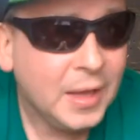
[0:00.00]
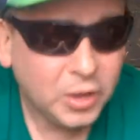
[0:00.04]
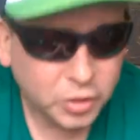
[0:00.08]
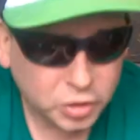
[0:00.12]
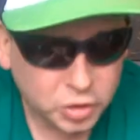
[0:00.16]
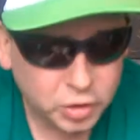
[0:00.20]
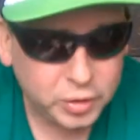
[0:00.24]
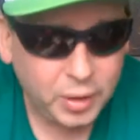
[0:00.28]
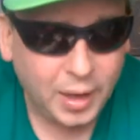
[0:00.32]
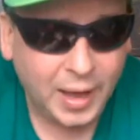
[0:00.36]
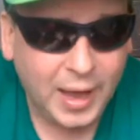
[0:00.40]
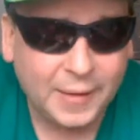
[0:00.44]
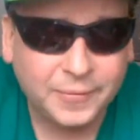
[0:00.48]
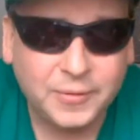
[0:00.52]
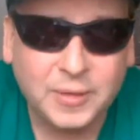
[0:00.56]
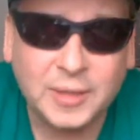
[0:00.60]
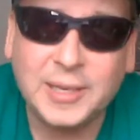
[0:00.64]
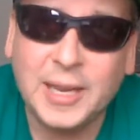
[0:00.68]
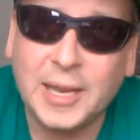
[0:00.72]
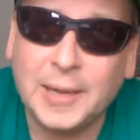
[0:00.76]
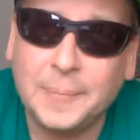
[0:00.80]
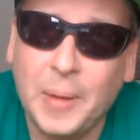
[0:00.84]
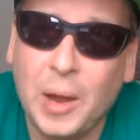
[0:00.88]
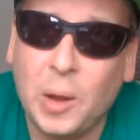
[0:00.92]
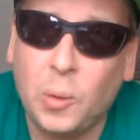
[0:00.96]
So you'll have to
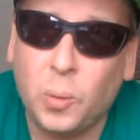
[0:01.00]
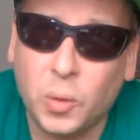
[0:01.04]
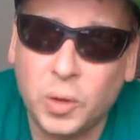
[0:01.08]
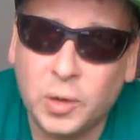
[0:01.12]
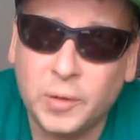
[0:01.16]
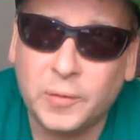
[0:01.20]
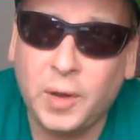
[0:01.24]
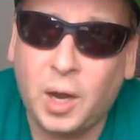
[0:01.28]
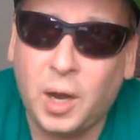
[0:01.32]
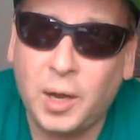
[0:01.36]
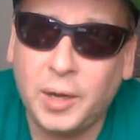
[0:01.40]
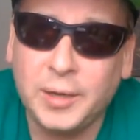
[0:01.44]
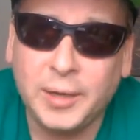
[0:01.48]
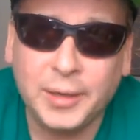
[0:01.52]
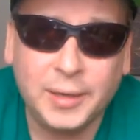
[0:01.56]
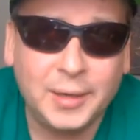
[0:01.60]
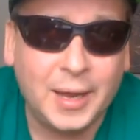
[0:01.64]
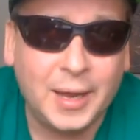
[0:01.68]
take my word on it.